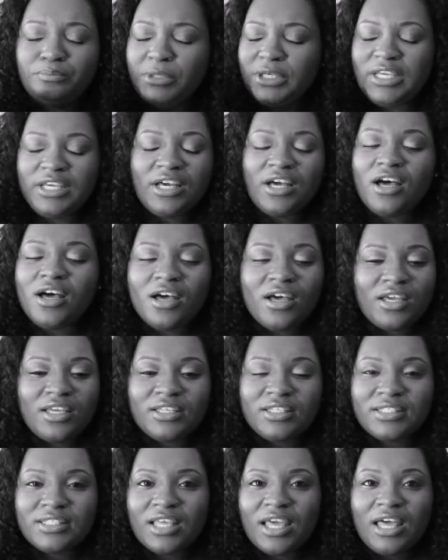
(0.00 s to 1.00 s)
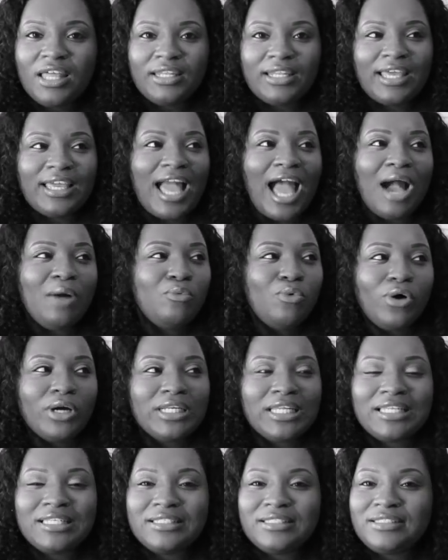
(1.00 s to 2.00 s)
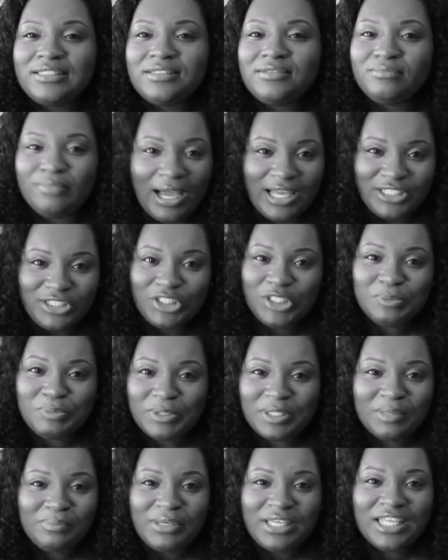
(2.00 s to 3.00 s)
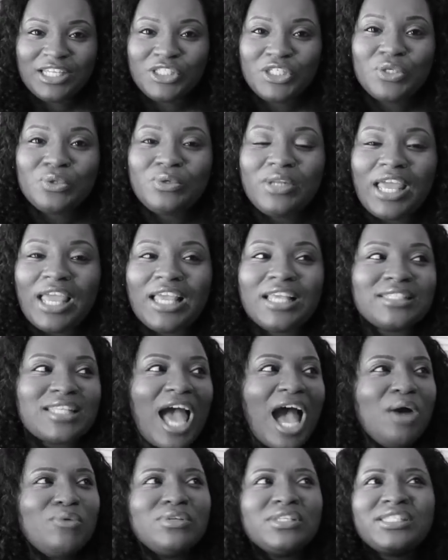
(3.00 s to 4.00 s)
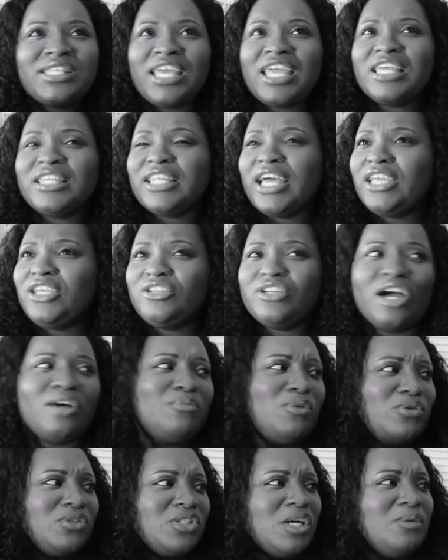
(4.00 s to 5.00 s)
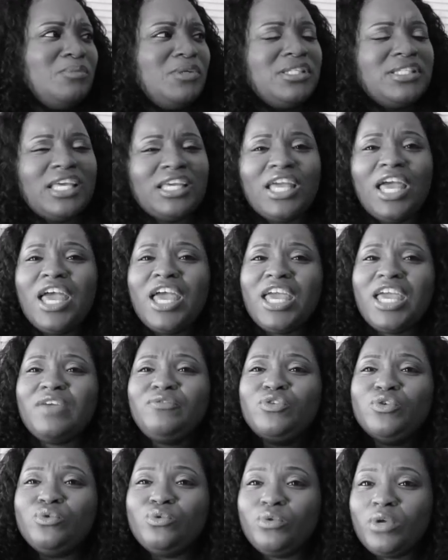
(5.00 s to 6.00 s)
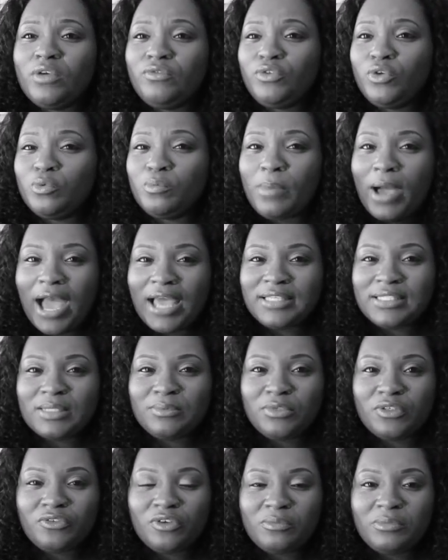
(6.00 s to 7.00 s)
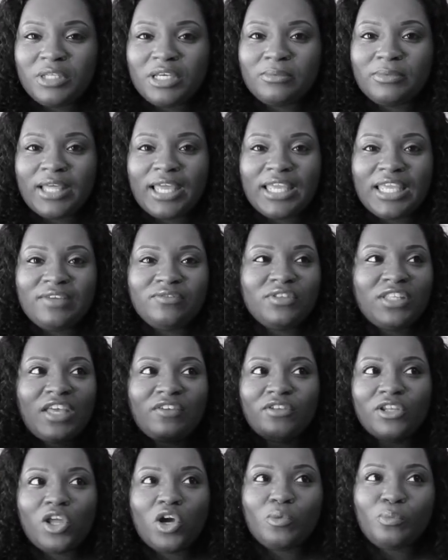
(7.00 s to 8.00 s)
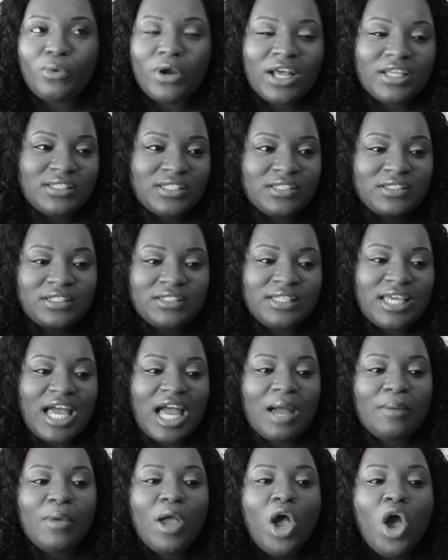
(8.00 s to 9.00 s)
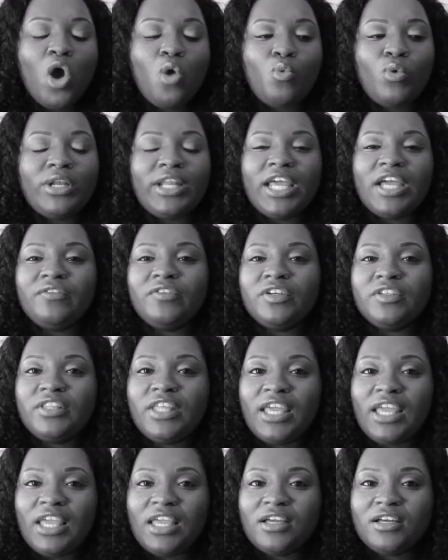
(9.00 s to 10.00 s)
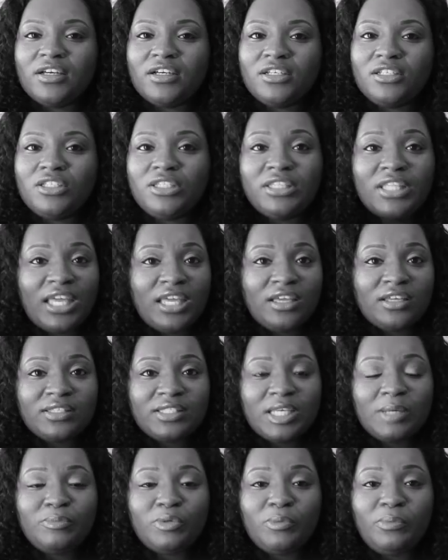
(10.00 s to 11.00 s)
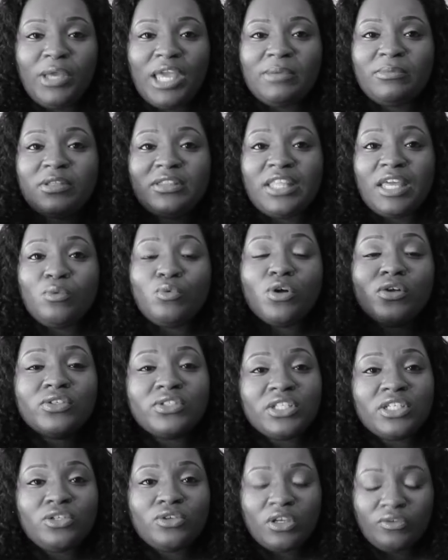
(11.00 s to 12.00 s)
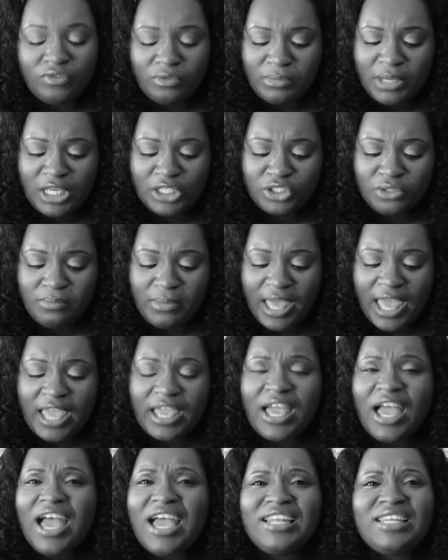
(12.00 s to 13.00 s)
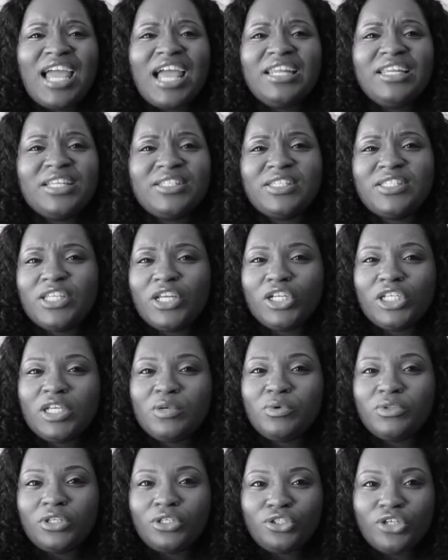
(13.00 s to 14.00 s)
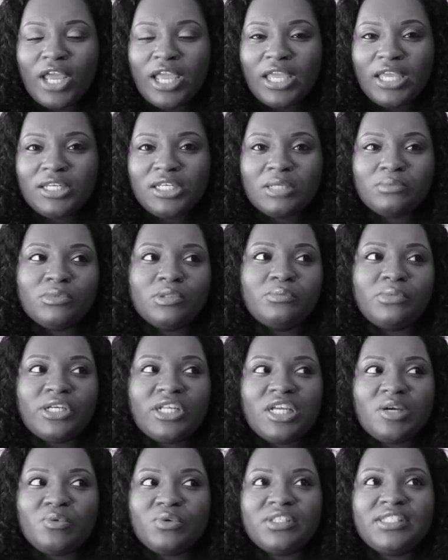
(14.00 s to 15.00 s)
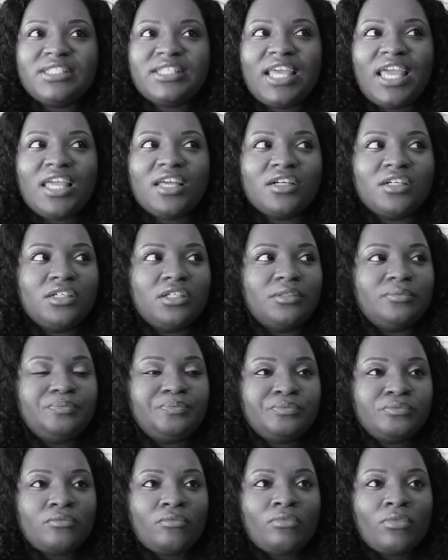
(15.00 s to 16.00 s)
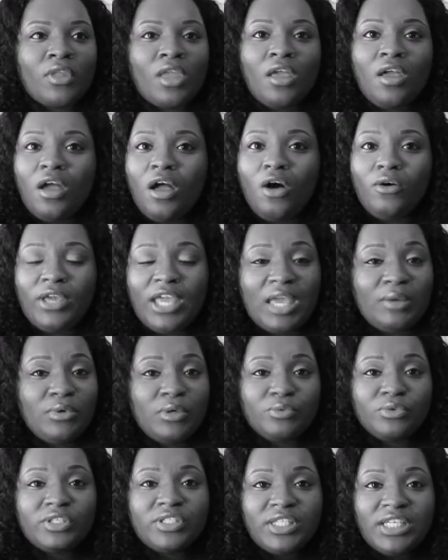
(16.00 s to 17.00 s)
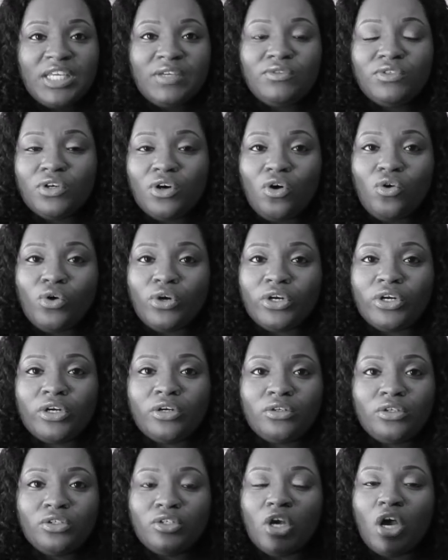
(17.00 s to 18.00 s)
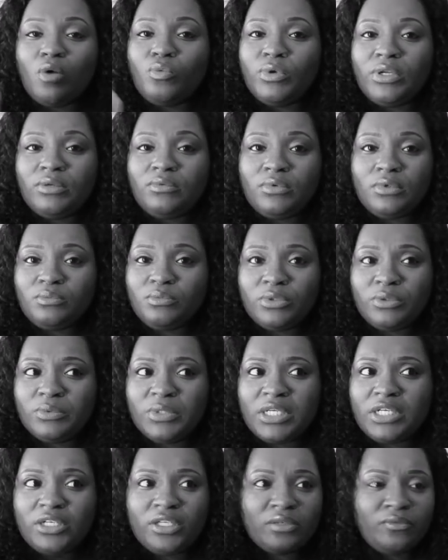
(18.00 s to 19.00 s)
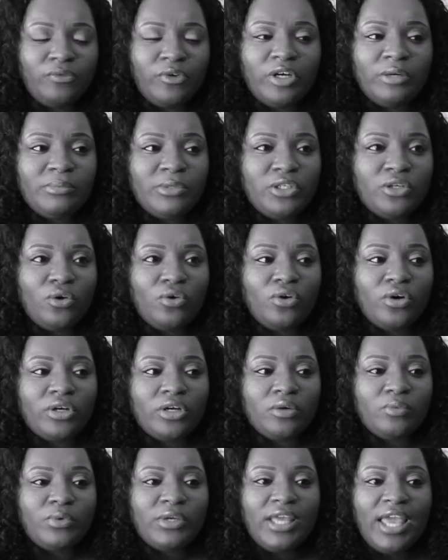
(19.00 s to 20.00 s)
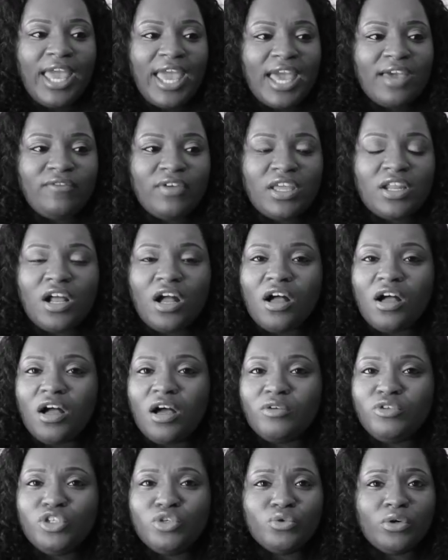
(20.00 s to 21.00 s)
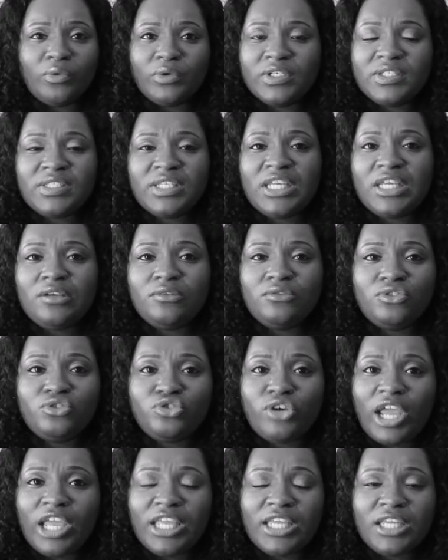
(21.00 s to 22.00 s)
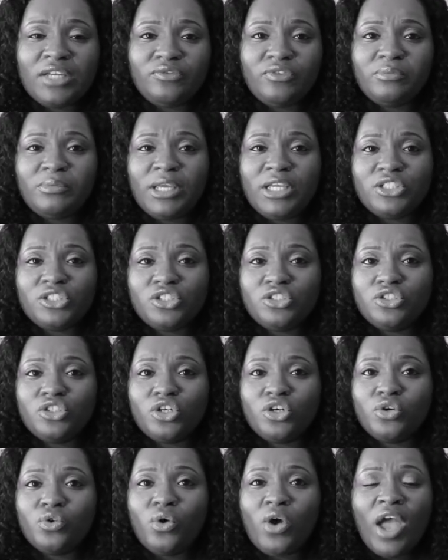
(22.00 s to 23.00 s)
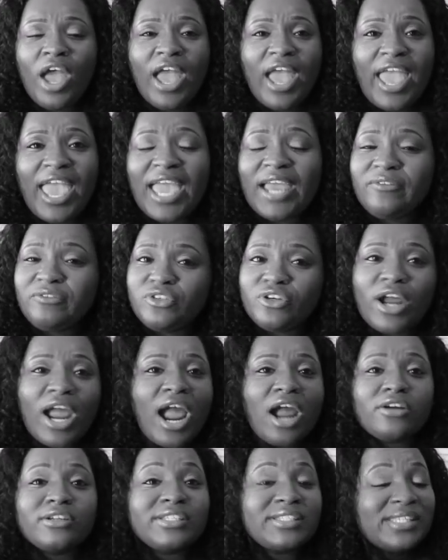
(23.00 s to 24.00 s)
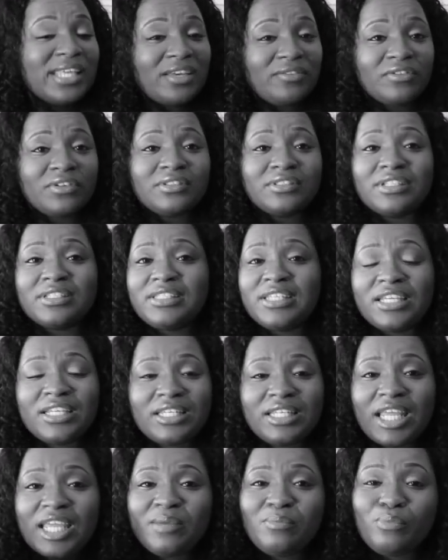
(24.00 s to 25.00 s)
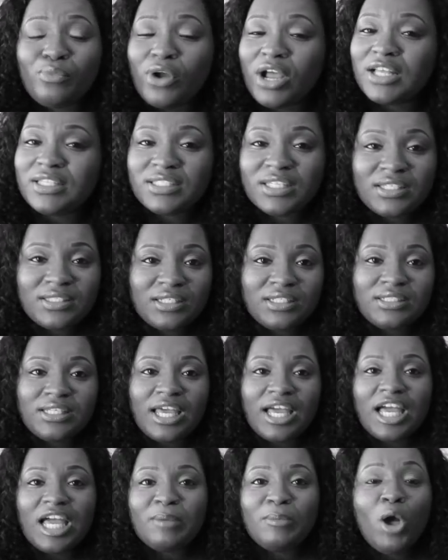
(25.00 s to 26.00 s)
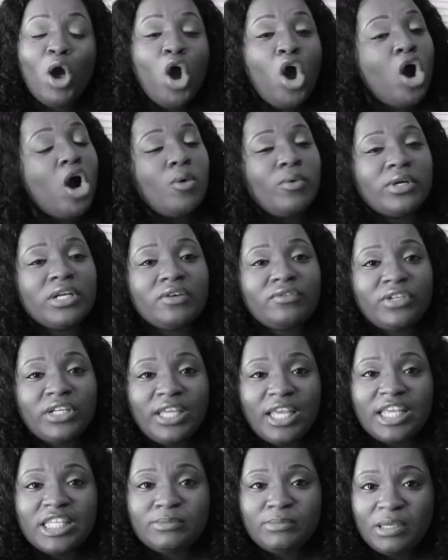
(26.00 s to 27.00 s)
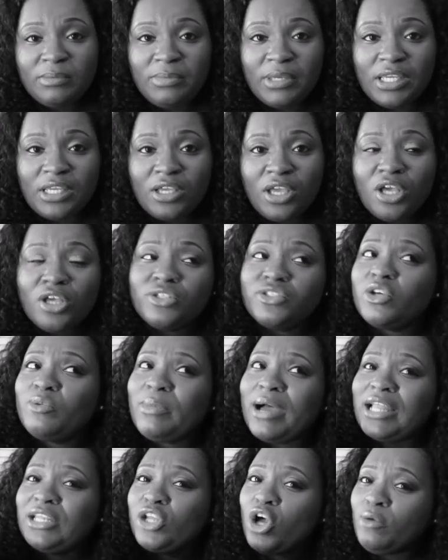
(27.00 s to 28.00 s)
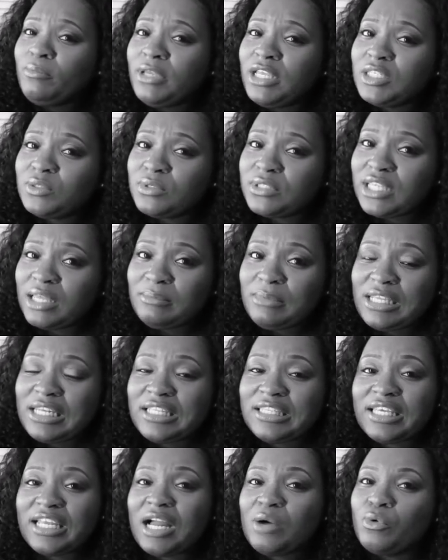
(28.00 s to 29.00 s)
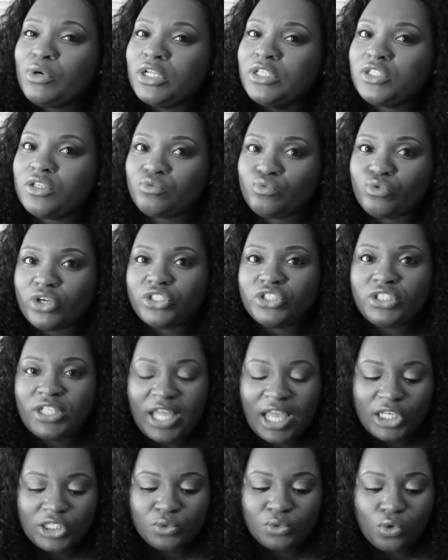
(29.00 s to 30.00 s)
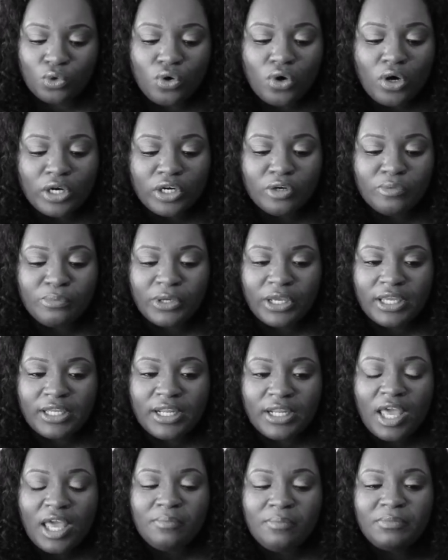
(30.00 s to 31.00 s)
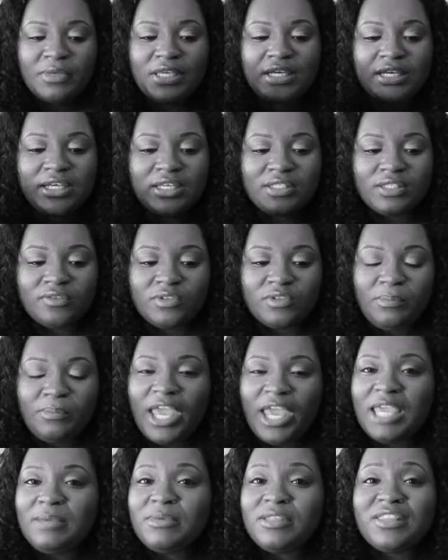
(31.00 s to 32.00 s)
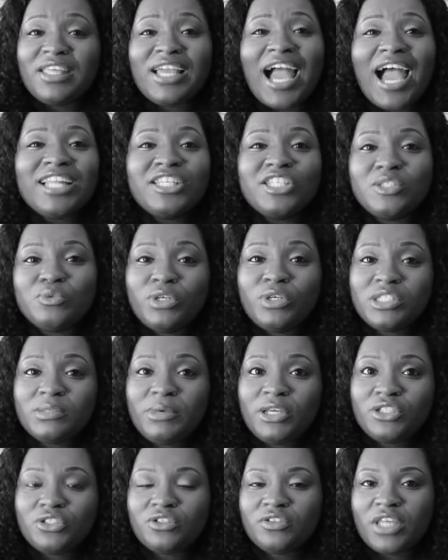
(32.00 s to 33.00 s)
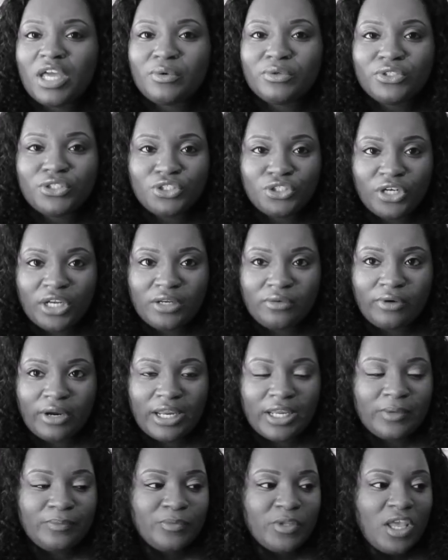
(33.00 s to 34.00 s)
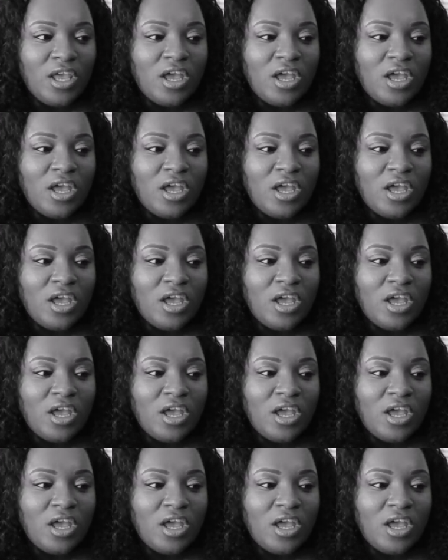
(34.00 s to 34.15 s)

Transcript: because like I wanted my shipping to be in two days. I was saying like, you know, most companies like if you if you buy something from them, like even they have a long processing time, whenever they uh, they accept your payment, they will send you information back, not necessarily with the tracking number, but it would say um okay, we received your order, you know, we, we confirming your order, we have it, uh, you will receive tracking information, you know, after our 7 to 10 day processing time or whatever the case may be. So by no means was I meaning that I wanted to rush the actual order, but because of the payment thing, I just wanted to make sure that was straight, right?